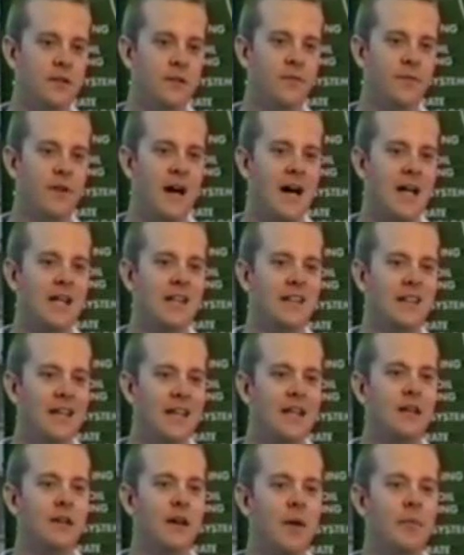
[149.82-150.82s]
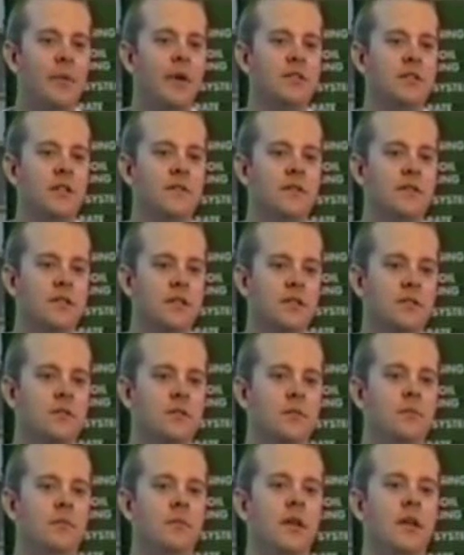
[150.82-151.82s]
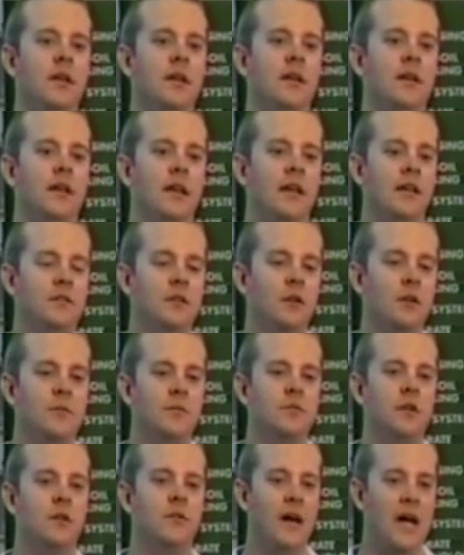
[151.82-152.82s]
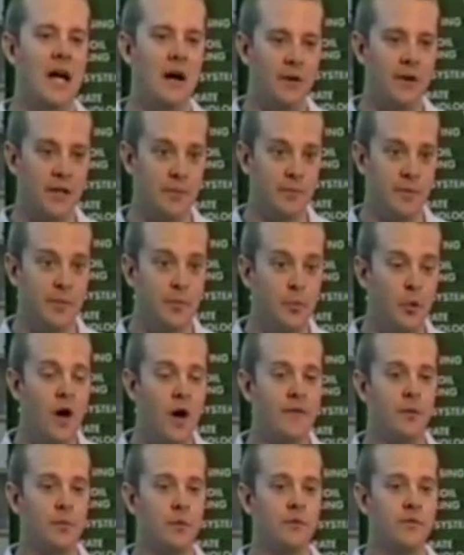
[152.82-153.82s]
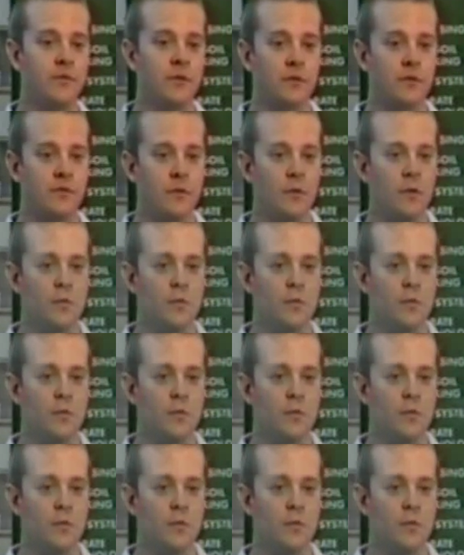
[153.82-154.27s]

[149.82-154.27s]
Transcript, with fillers: defining the economics of the system in terms of how it can be profitable for the